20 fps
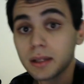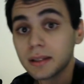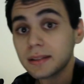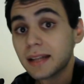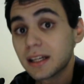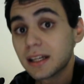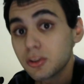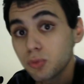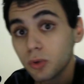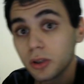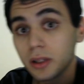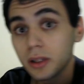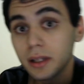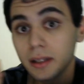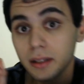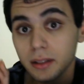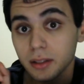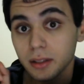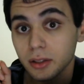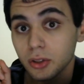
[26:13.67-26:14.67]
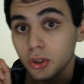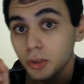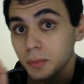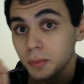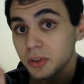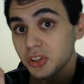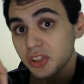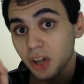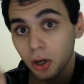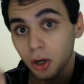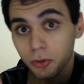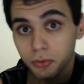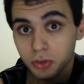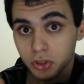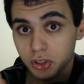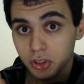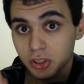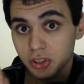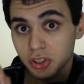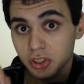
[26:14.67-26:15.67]
That's what human
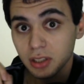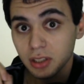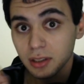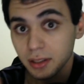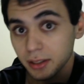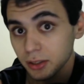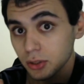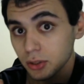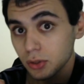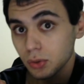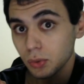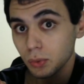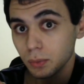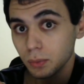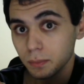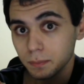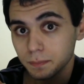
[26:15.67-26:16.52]
selfishness can lead to.